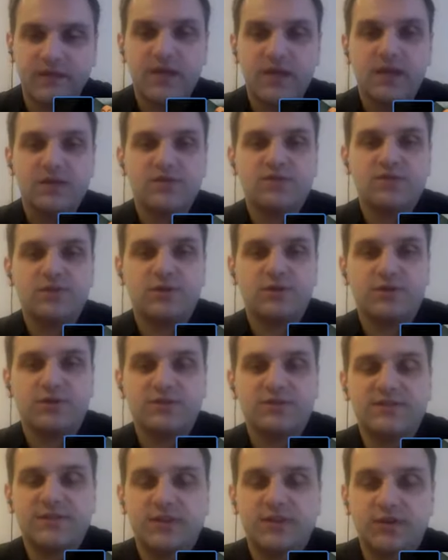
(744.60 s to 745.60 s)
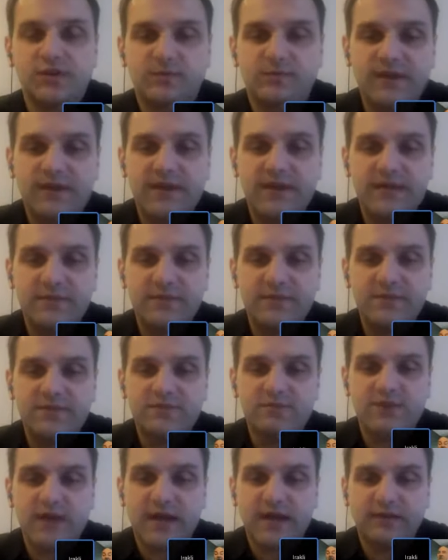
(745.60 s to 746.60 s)
Sure. So my name is
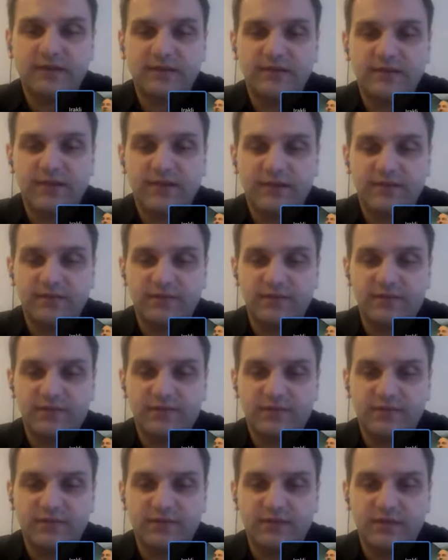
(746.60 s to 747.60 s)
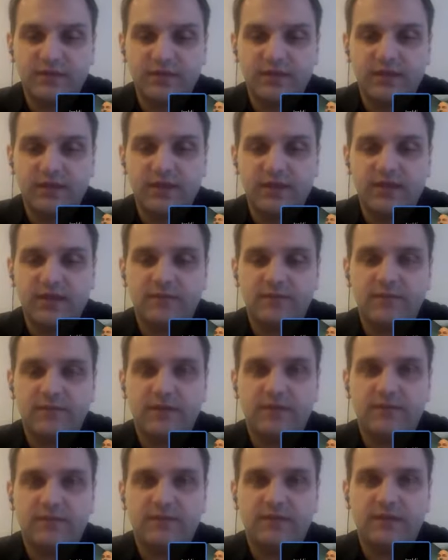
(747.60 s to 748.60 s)
Irakli Nadarishvili.
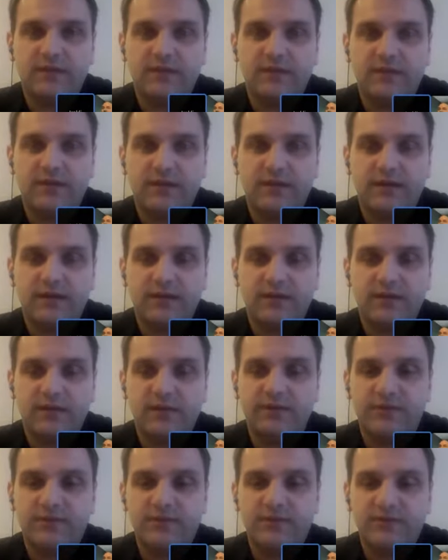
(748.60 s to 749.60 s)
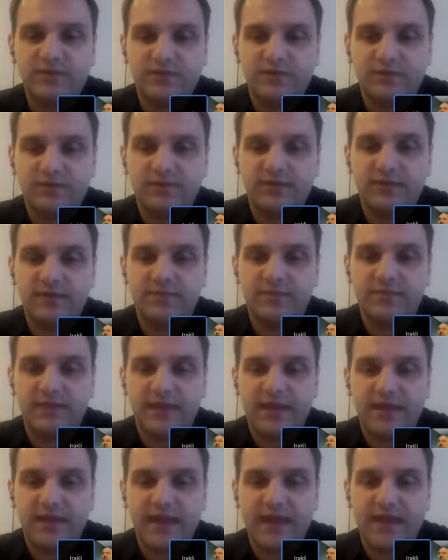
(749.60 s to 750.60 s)
I'm a new addition to the API
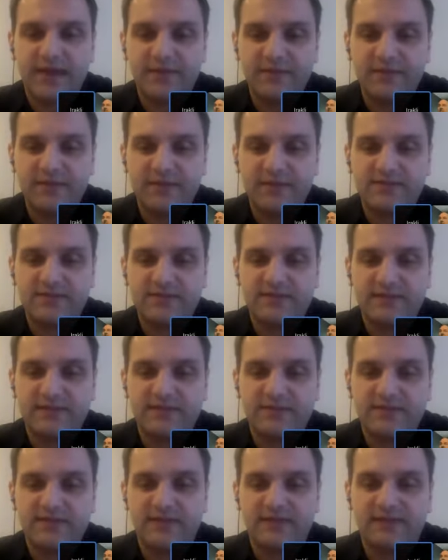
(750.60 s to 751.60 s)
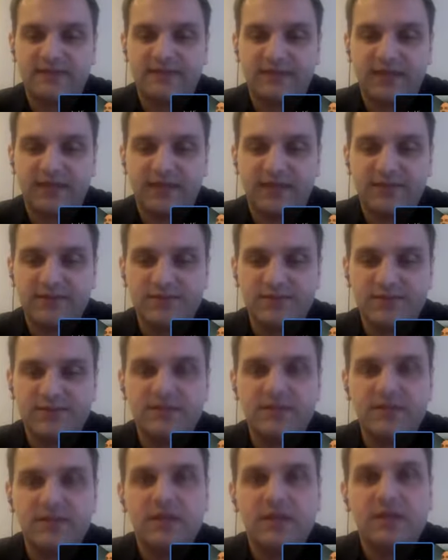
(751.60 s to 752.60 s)
Academy. It's CA Technologies.
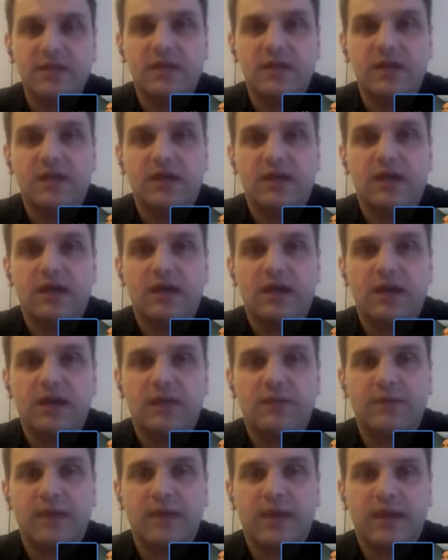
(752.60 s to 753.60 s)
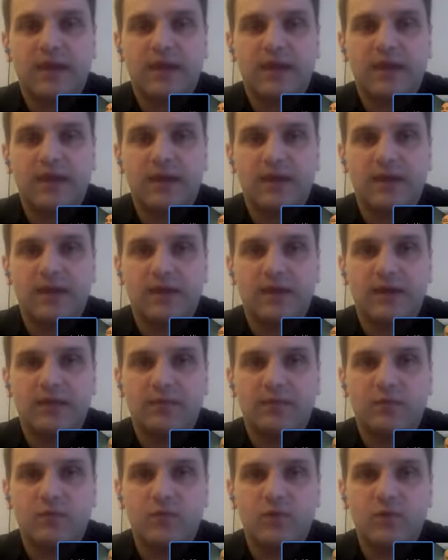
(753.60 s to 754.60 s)
I
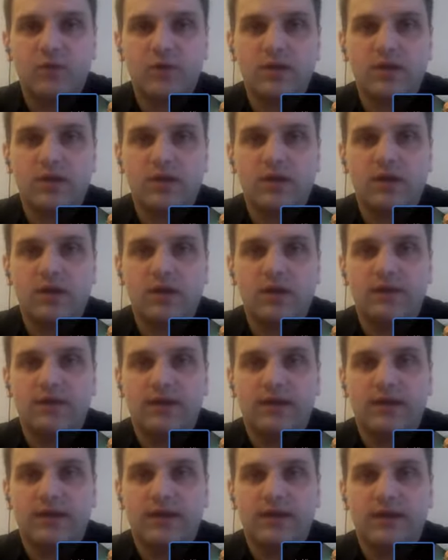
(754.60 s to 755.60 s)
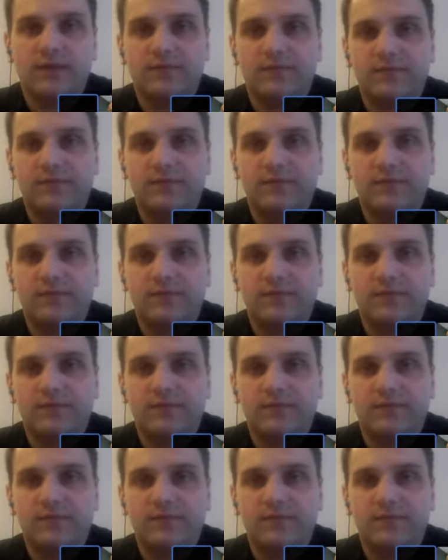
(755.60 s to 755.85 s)
work on